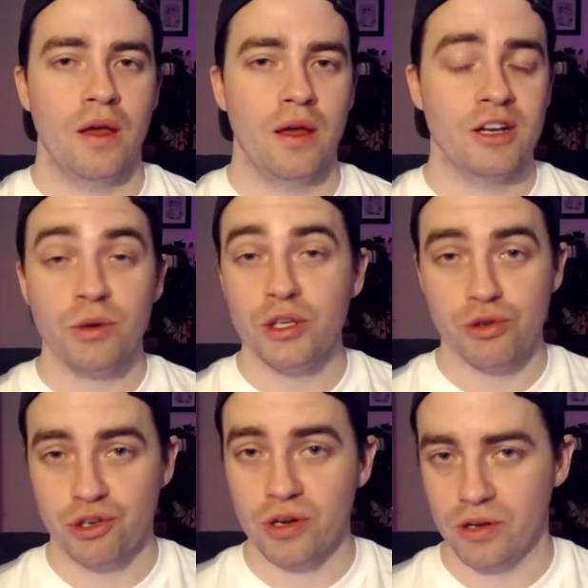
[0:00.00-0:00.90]
Here's what you
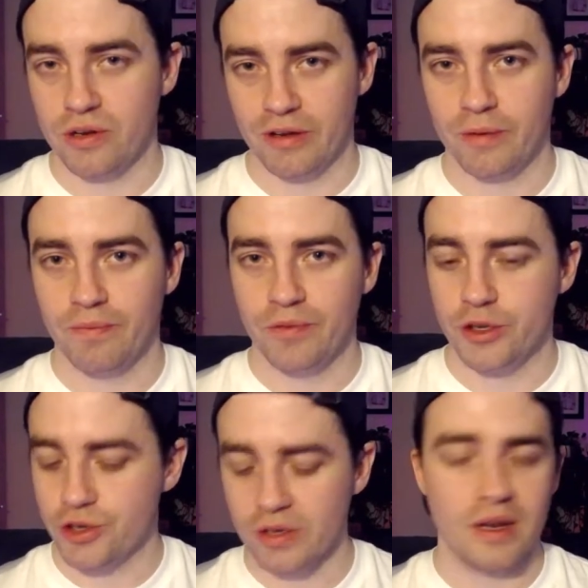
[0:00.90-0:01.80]
shouldn't do. You
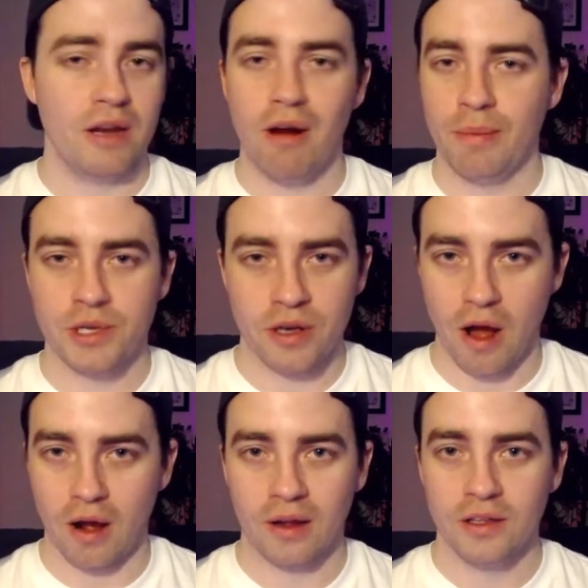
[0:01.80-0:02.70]
shouldn't interrupt your
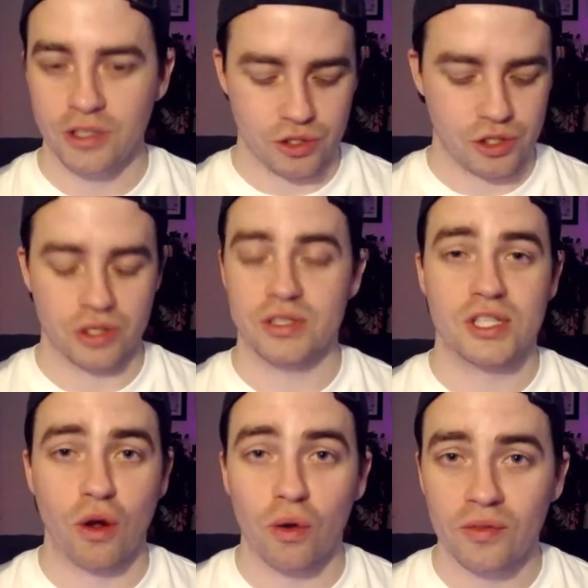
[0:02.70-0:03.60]
dog. You shouldn't
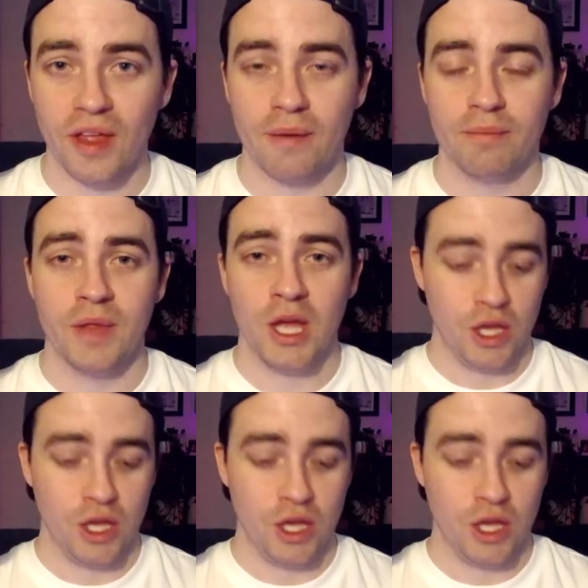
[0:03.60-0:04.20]
scold them.